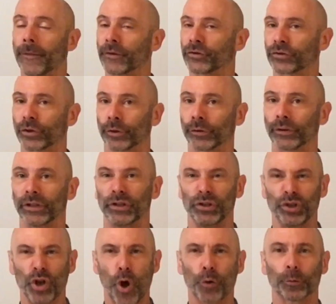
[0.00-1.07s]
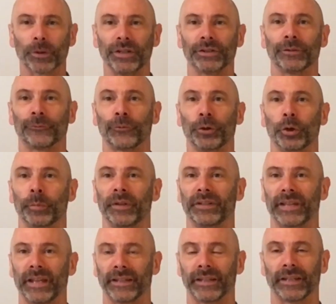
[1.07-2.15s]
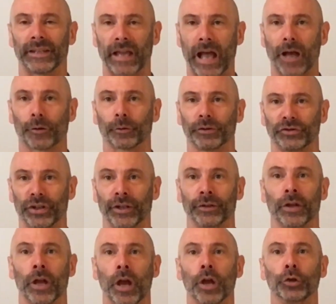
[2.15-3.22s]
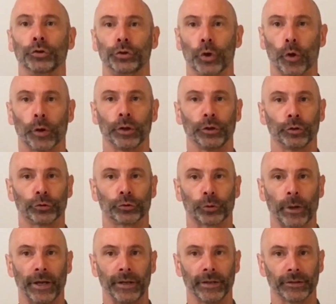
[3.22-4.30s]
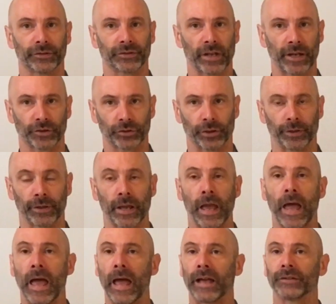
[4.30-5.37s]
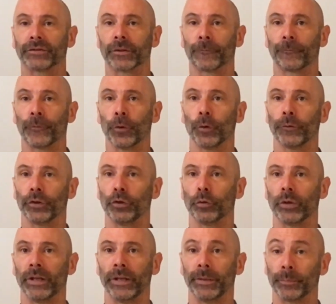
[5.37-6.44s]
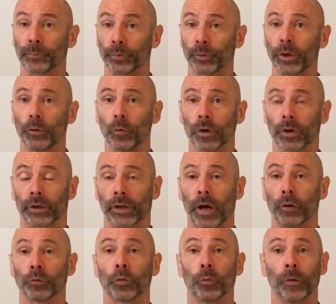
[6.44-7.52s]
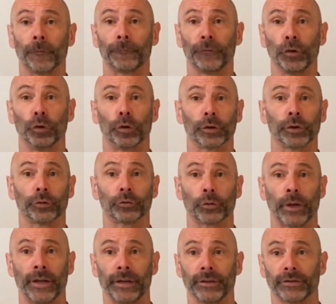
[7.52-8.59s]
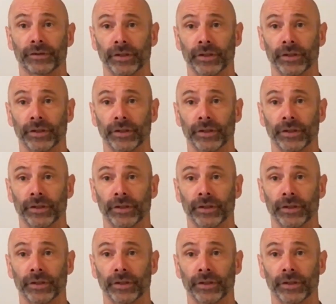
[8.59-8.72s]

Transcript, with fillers: there's certainly no reason for you to be taking calories in during your training session, as the food that you eat pre-workout will fuel your training